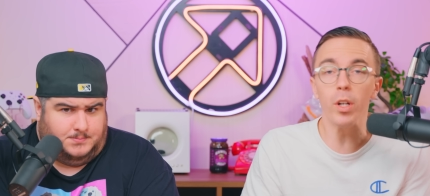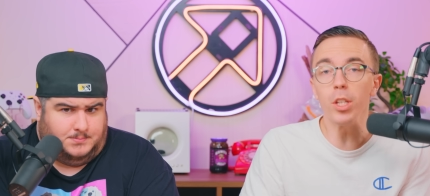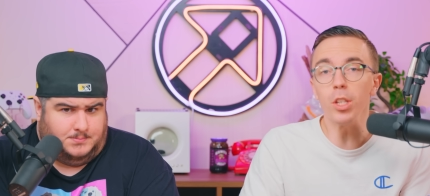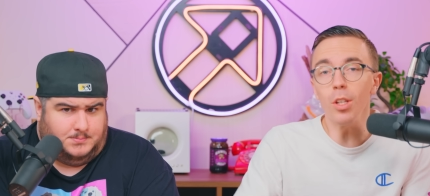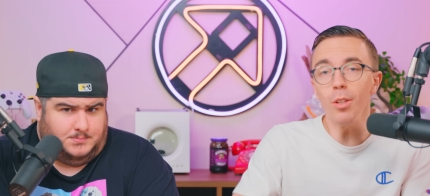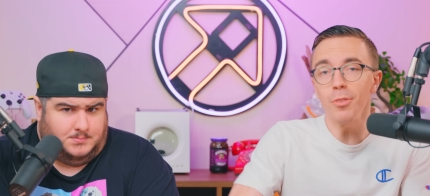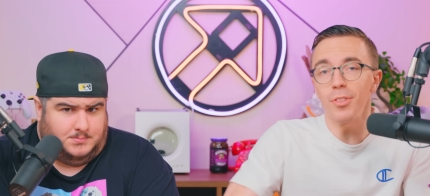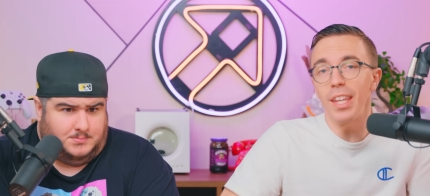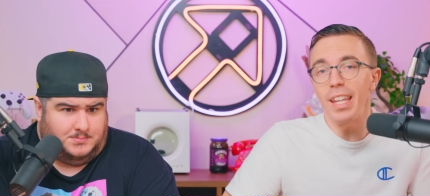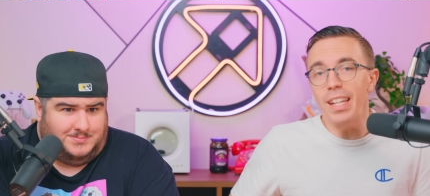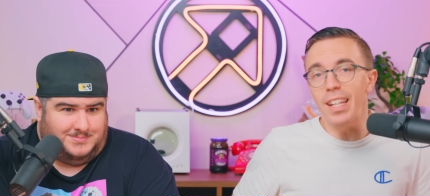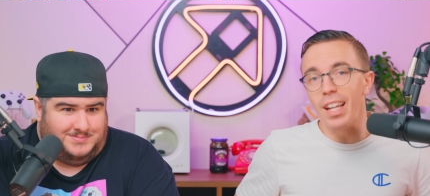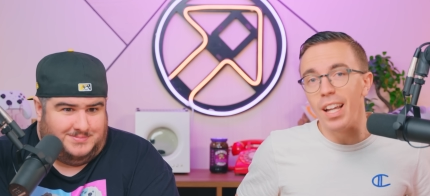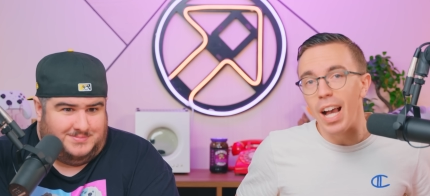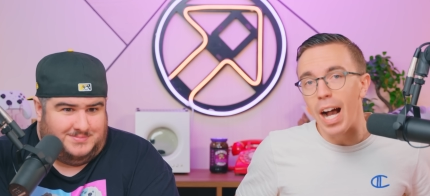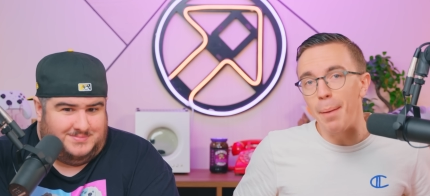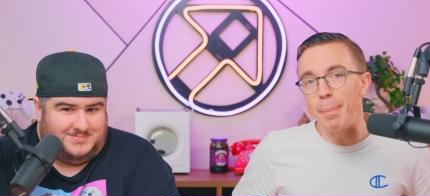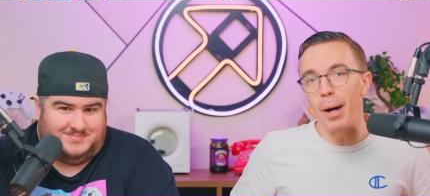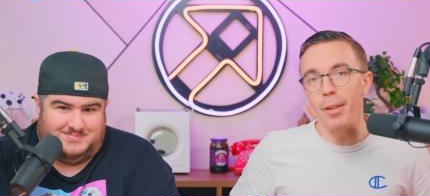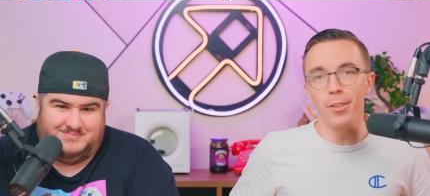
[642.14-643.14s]
Speaker 1: do you think
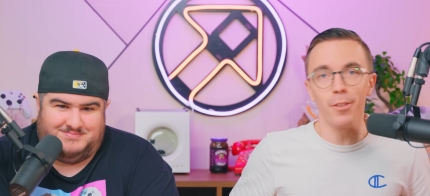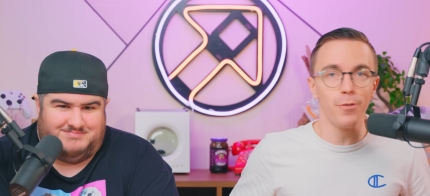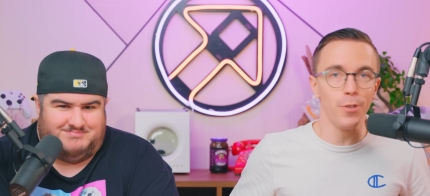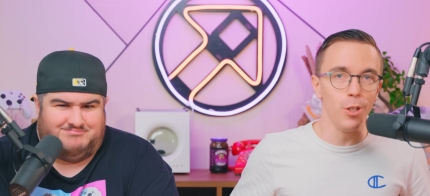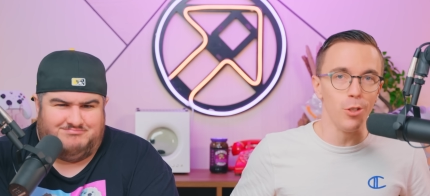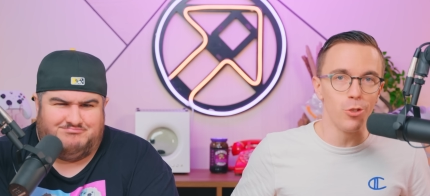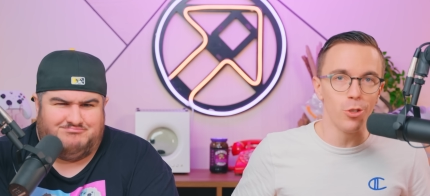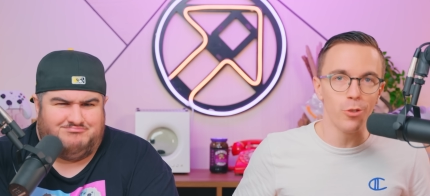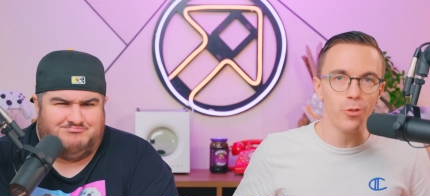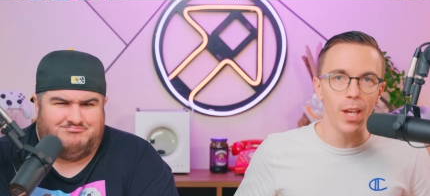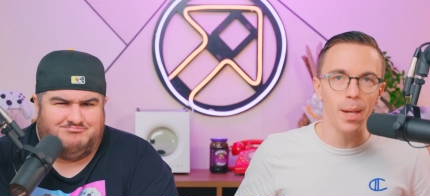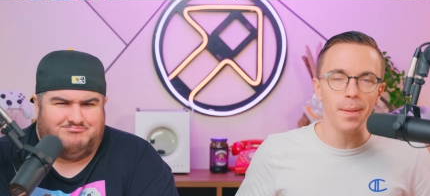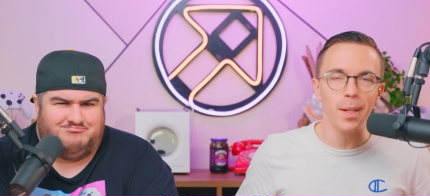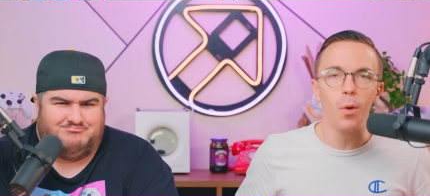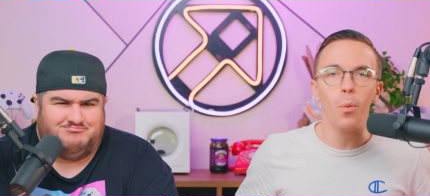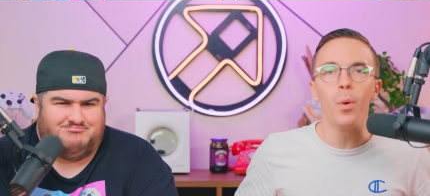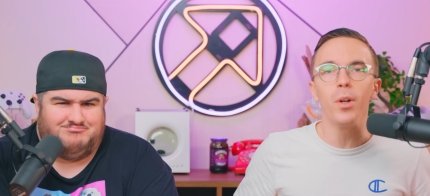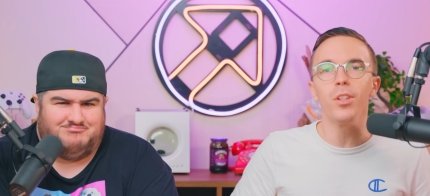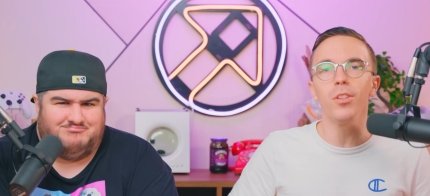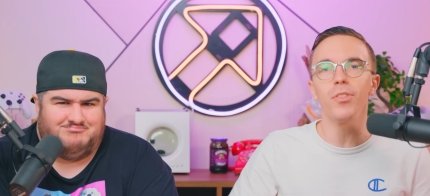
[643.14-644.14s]
about the future of gaming?
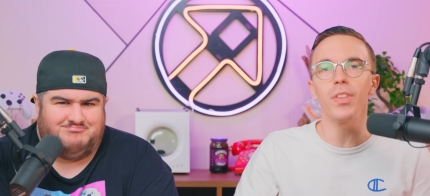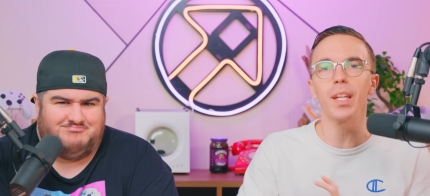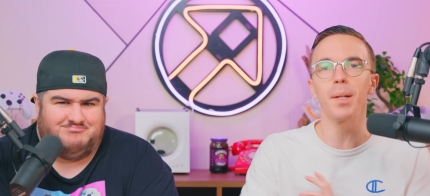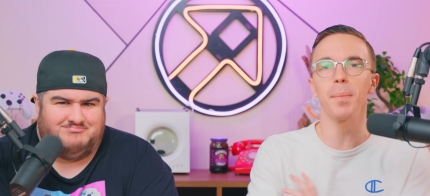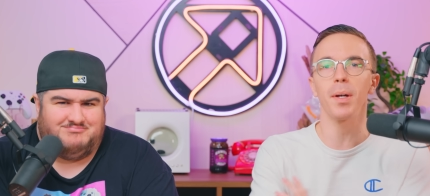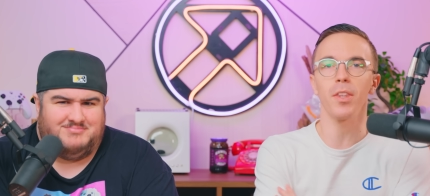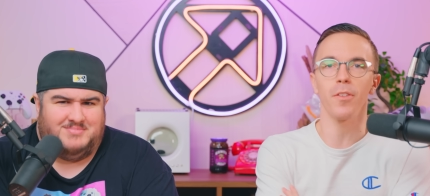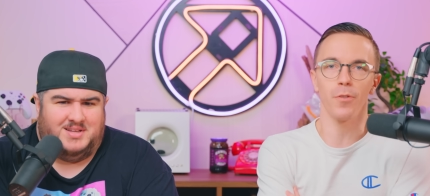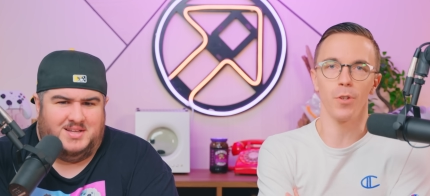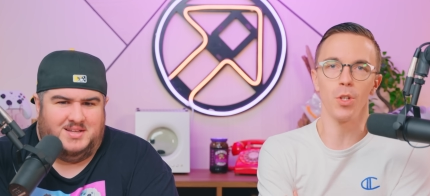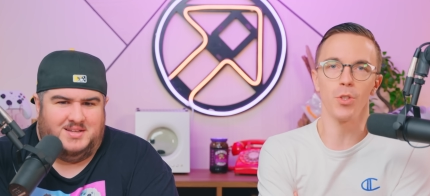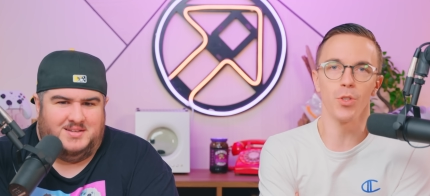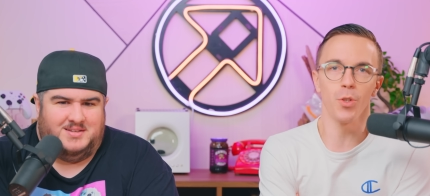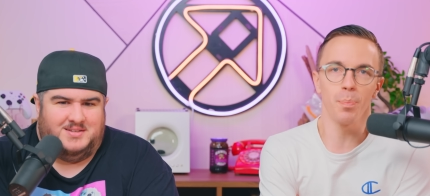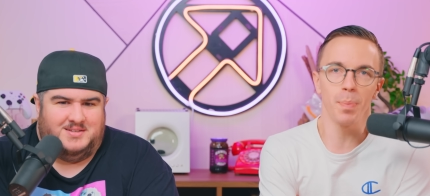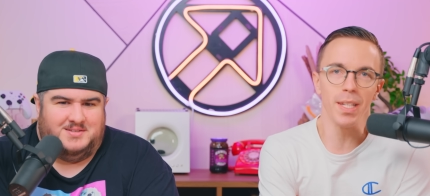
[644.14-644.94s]
What do you think about the future of